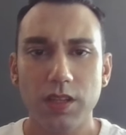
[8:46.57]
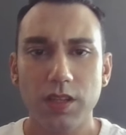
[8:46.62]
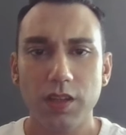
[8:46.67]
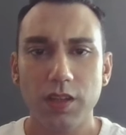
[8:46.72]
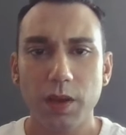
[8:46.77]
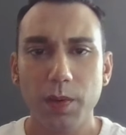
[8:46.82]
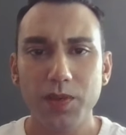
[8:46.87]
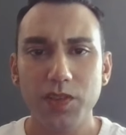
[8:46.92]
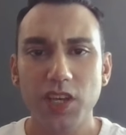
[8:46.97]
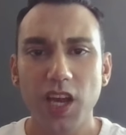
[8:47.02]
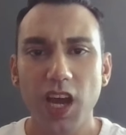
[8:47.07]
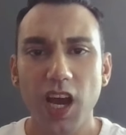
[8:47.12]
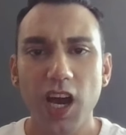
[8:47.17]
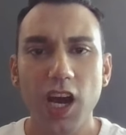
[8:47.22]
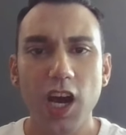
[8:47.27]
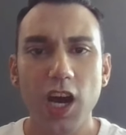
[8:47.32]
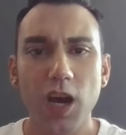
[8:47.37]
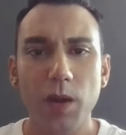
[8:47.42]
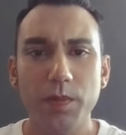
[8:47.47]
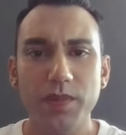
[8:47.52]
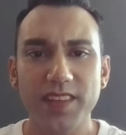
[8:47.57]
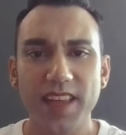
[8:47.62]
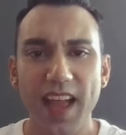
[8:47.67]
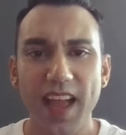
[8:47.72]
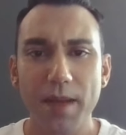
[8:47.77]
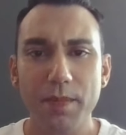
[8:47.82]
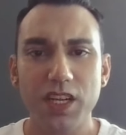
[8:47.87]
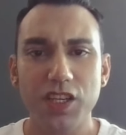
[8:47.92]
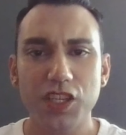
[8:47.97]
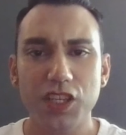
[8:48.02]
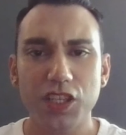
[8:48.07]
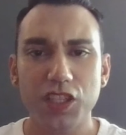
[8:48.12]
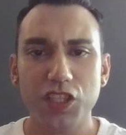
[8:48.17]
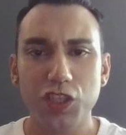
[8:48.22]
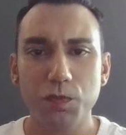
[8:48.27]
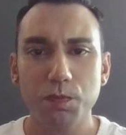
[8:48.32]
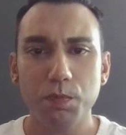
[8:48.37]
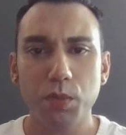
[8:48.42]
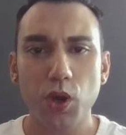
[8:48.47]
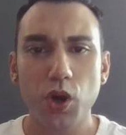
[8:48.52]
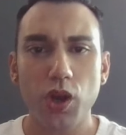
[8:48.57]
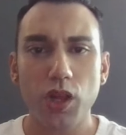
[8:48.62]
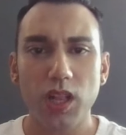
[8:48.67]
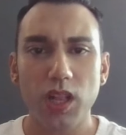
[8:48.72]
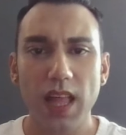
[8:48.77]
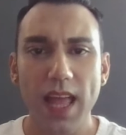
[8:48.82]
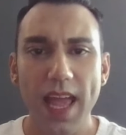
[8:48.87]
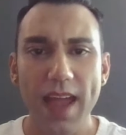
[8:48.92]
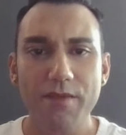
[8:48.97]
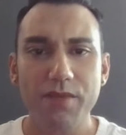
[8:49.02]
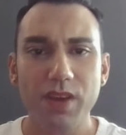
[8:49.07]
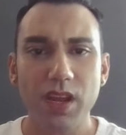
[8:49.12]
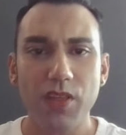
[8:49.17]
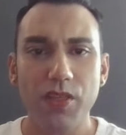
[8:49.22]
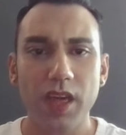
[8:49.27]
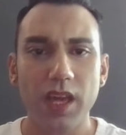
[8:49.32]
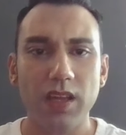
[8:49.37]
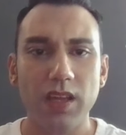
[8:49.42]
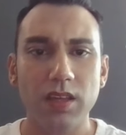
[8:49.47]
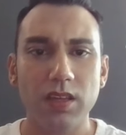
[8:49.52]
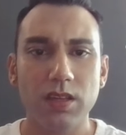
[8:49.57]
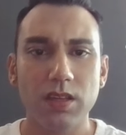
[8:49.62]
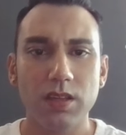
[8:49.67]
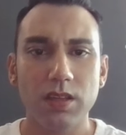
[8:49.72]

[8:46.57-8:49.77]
They want to harm, damage, and spoil everything.